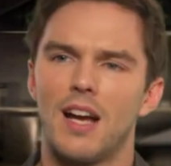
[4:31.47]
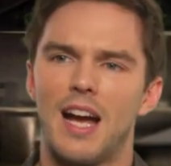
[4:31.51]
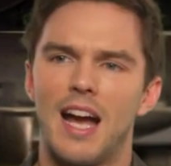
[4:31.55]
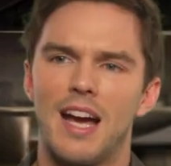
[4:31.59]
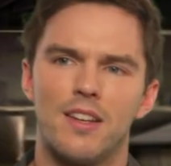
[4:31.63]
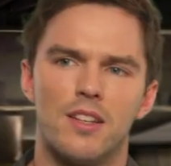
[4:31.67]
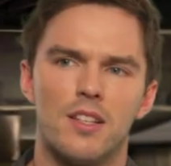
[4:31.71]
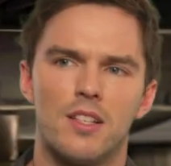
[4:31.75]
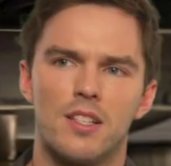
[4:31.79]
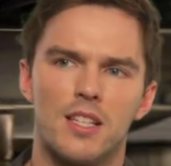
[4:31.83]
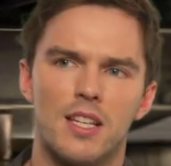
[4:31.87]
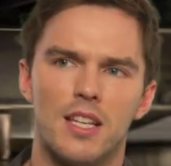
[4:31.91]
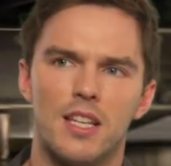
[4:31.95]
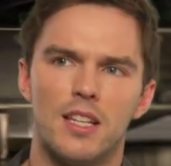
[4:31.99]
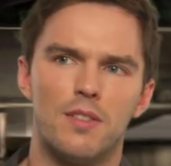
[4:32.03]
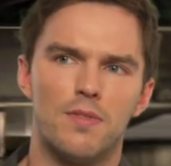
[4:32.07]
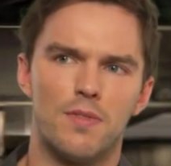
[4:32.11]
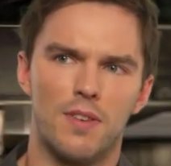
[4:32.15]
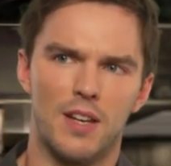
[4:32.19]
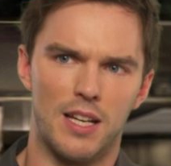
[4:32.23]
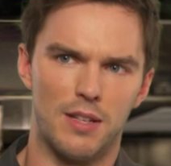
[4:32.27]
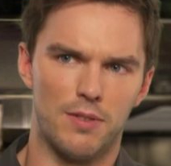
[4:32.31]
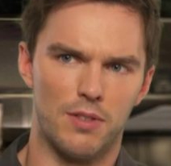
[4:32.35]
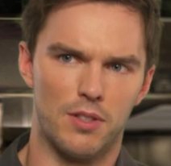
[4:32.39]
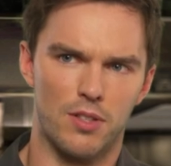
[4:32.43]
aniseed
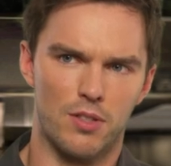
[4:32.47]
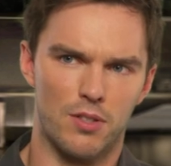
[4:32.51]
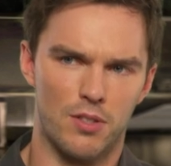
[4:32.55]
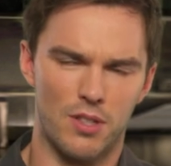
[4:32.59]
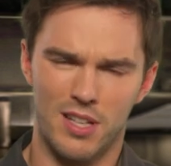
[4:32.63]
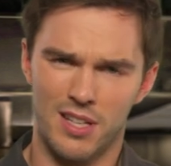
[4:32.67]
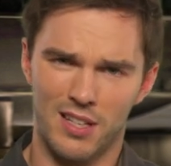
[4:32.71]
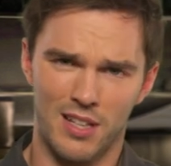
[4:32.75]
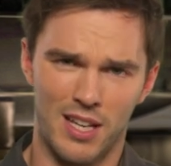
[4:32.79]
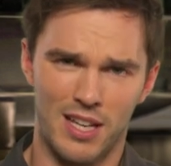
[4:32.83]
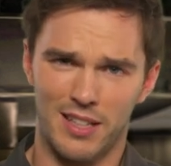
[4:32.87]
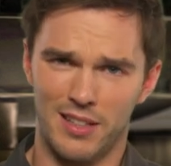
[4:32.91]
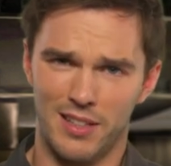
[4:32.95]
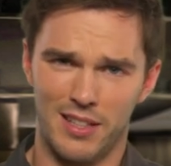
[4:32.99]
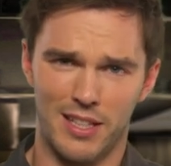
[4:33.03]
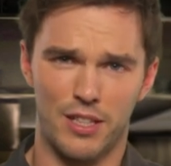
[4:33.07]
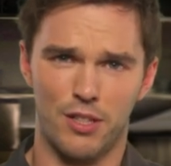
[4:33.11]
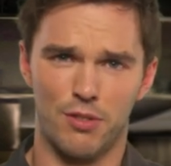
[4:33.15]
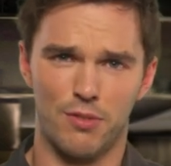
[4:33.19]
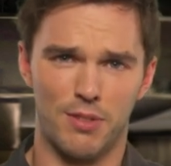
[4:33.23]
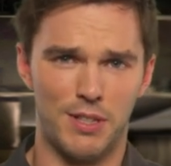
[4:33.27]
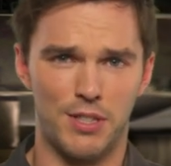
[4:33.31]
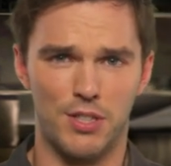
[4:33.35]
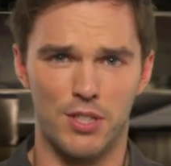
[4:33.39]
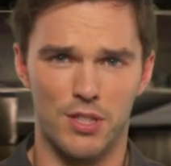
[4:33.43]
flavors and like
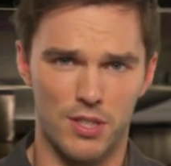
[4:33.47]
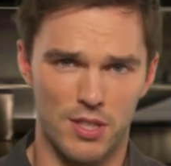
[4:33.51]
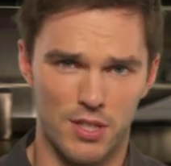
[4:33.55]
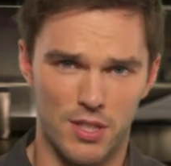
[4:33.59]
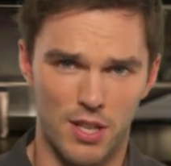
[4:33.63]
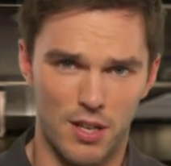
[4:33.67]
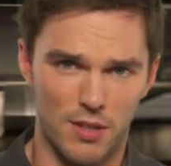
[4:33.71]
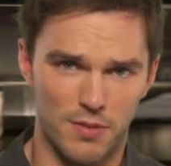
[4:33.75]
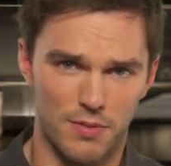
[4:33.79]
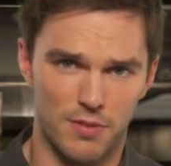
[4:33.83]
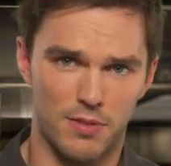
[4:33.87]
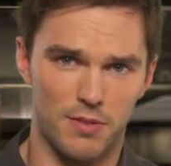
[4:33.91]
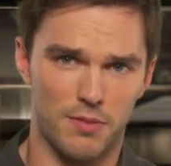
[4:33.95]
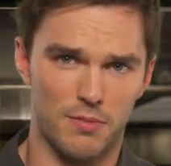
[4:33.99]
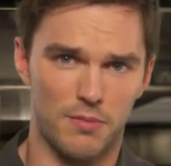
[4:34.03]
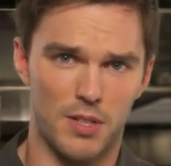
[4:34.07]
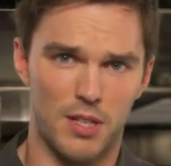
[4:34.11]
licorice and stuff.